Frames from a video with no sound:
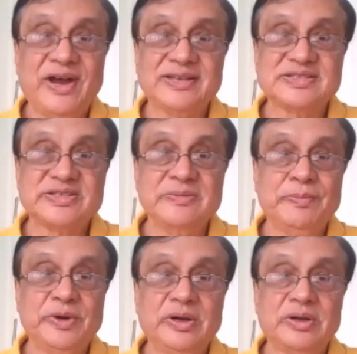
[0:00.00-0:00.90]
fast,
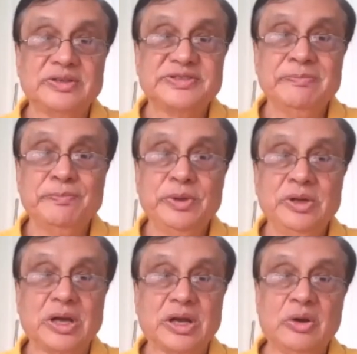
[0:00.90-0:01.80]

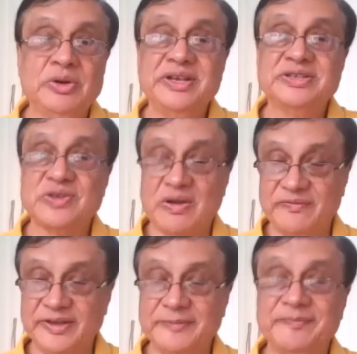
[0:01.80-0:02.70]
simple accounting
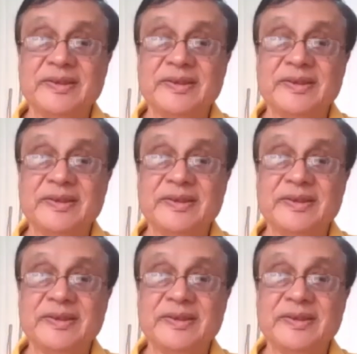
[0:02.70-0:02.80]
software.